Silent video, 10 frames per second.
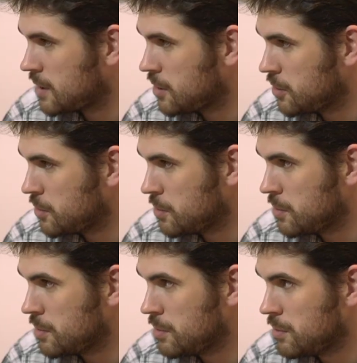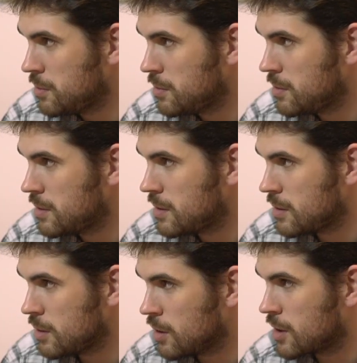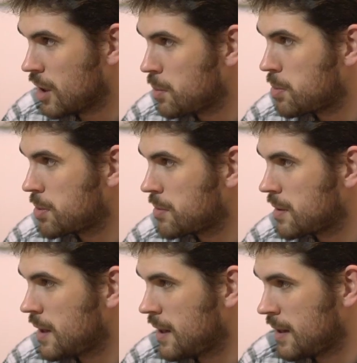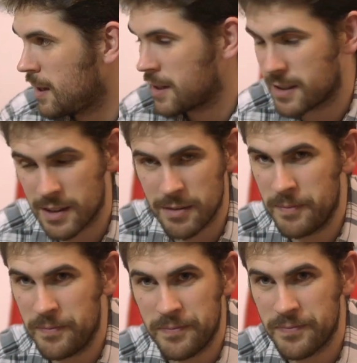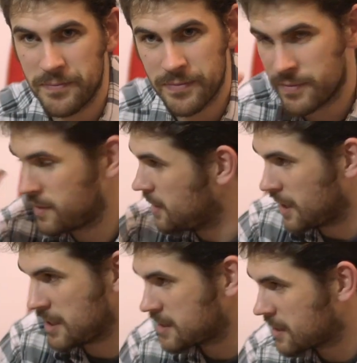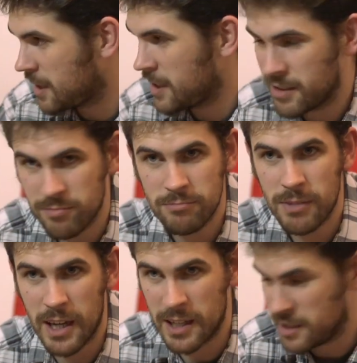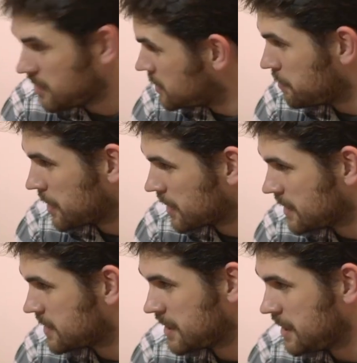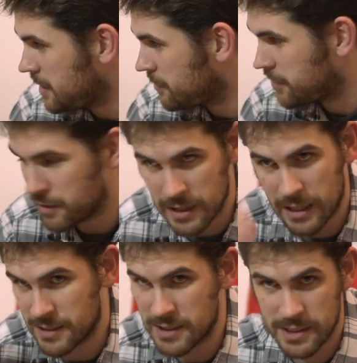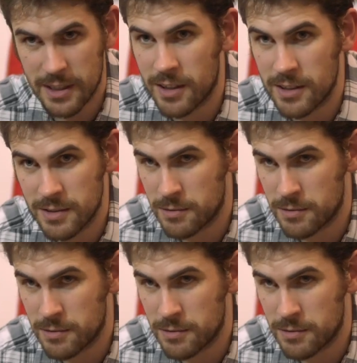You look up at like the, the night sky and you typically see a few thousand stars or